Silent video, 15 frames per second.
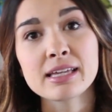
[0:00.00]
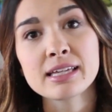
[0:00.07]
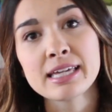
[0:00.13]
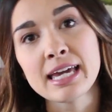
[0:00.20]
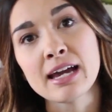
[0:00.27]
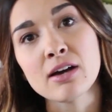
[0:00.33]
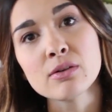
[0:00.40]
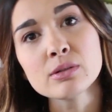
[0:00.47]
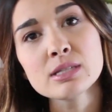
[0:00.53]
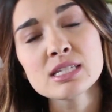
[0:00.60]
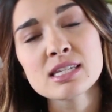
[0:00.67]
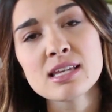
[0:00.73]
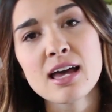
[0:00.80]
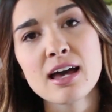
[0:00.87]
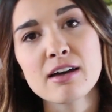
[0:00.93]

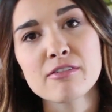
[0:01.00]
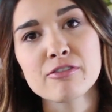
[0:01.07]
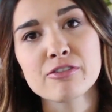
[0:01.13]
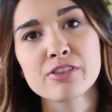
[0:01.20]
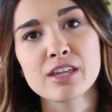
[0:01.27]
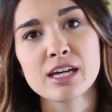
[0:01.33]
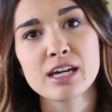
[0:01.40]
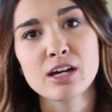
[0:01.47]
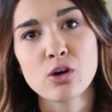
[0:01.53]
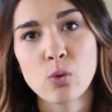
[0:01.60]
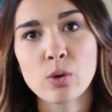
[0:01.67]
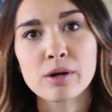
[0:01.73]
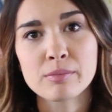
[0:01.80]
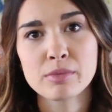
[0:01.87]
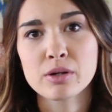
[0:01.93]
counts of the
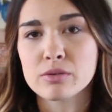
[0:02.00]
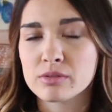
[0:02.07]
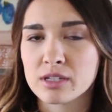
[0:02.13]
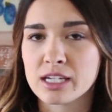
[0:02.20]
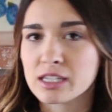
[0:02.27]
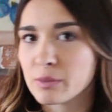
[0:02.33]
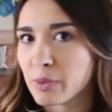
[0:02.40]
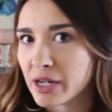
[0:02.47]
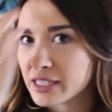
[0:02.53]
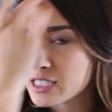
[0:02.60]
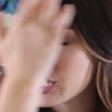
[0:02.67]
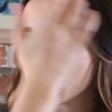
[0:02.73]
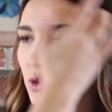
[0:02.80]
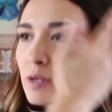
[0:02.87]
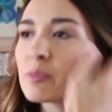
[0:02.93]
hormone, like the
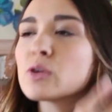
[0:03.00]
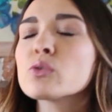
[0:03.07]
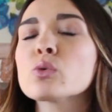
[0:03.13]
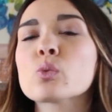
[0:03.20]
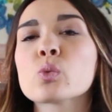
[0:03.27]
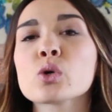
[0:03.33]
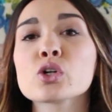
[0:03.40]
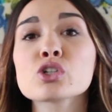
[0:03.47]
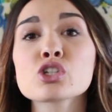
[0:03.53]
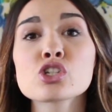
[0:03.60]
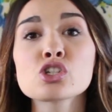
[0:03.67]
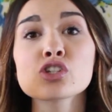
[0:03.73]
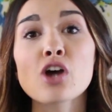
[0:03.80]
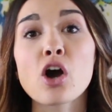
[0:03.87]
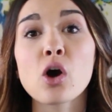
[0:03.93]
pregnancy hormone, were
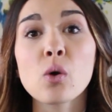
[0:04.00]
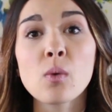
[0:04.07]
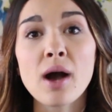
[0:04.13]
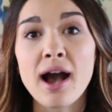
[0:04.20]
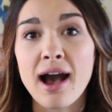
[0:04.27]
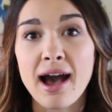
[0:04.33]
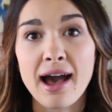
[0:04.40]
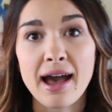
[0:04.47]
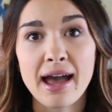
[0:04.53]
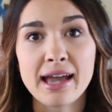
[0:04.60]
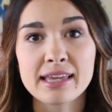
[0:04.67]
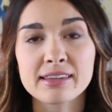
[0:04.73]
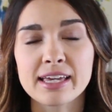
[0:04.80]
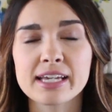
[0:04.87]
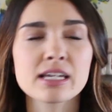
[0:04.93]
so
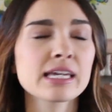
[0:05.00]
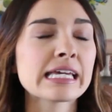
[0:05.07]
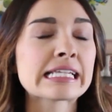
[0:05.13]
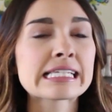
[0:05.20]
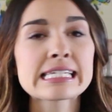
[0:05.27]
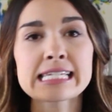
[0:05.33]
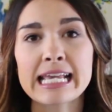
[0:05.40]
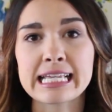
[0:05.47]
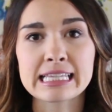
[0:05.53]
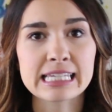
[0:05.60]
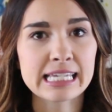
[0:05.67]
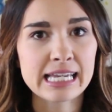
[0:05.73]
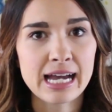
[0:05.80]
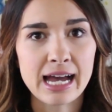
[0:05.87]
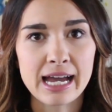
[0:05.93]
high, like
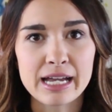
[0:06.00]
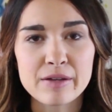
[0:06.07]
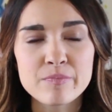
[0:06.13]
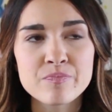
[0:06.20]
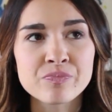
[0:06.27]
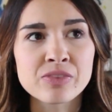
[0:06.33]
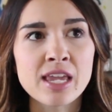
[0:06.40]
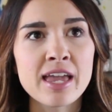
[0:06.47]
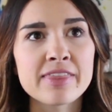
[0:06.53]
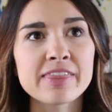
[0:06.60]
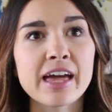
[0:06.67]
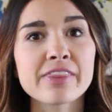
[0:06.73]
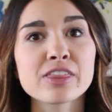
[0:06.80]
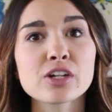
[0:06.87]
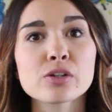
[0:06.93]
insanely high,
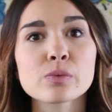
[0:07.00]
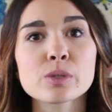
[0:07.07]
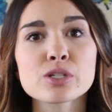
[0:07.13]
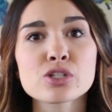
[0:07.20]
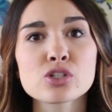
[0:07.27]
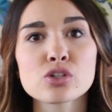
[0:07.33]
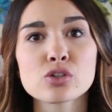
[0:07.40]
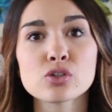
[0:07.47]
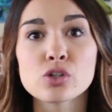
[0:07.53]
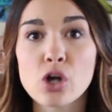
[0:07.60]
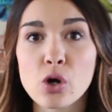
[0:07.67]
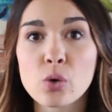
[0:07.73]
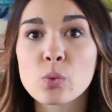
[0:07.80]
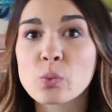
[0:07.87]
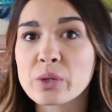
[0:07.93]
that there was
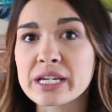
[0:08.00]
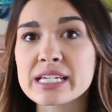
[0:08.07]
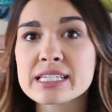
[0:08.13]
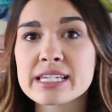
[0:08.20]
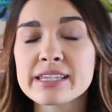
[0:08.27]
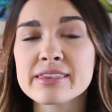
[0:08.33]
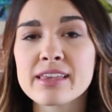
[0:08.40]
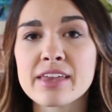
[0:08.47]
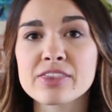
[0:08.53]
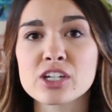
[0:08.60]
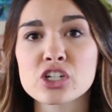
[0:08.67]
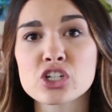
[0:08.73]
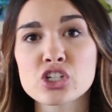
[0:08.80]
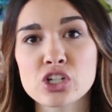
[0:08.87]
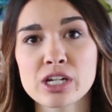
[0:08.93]
no reason that
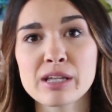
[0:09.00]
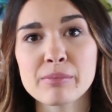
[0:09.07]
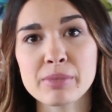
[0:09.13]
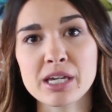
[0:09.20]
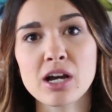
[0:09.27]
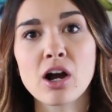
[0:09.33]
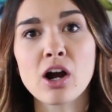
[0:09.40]
there shouldn't be a